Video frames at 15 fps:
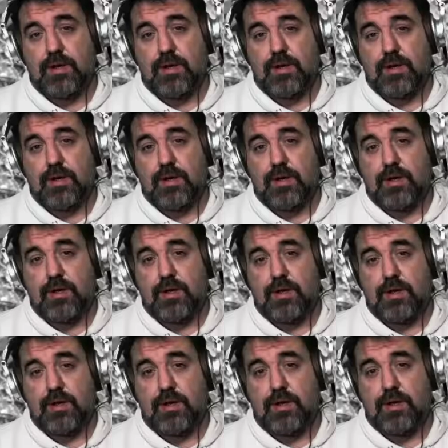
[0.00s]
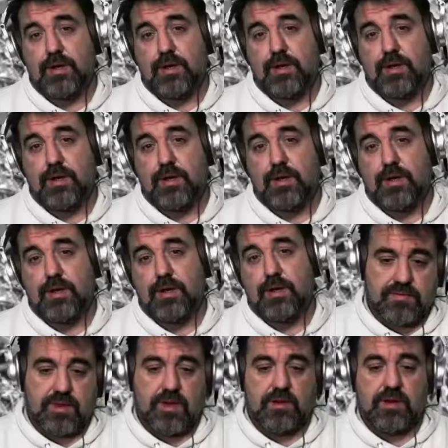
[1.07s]
who go along with this kind of concept of
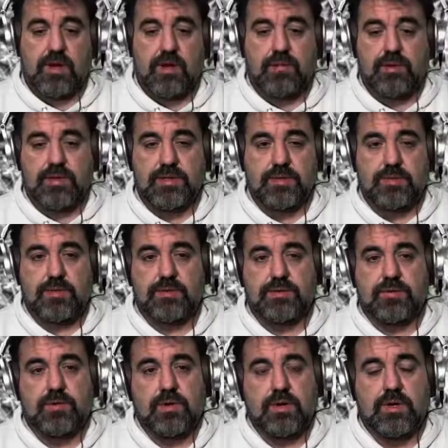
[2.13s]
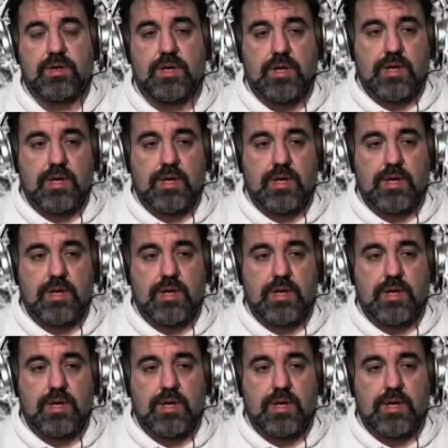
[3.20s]
how comedy is supposed to work